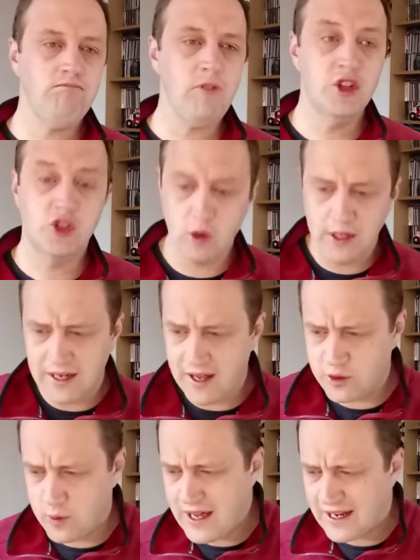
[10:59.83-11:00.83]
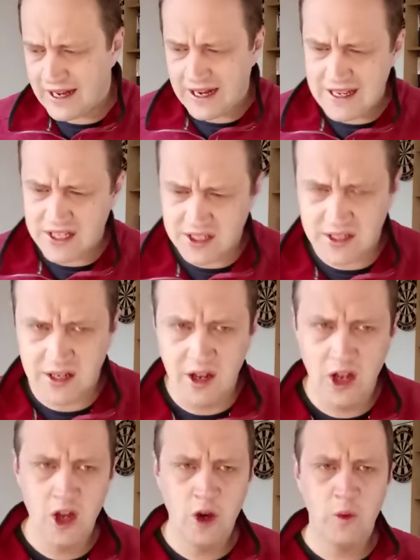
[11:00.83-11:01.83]
And so, in, as we enlist
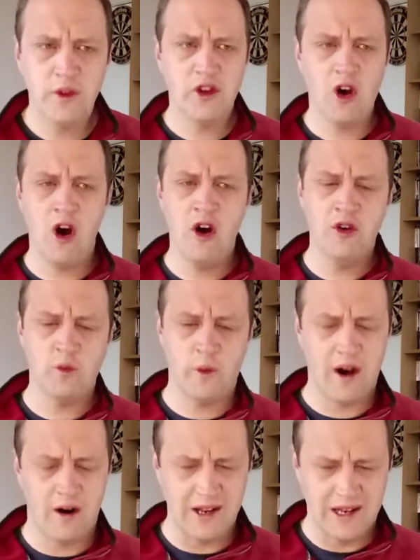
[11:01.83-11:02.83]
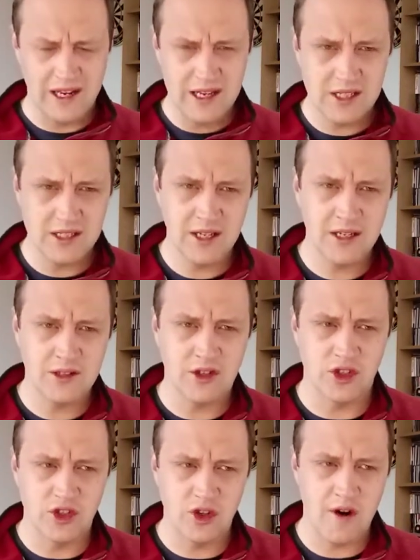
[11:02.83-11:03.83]
with God, we are enlisting
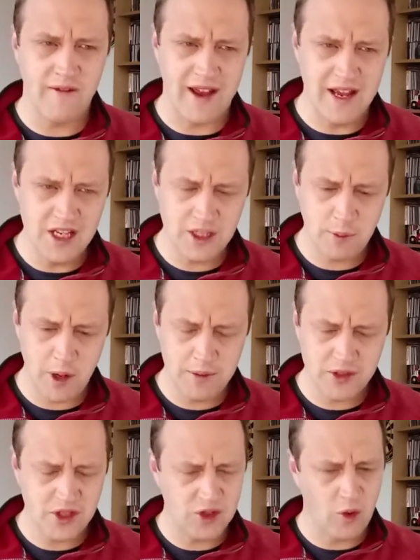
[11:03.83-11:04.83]
to serve His purposes,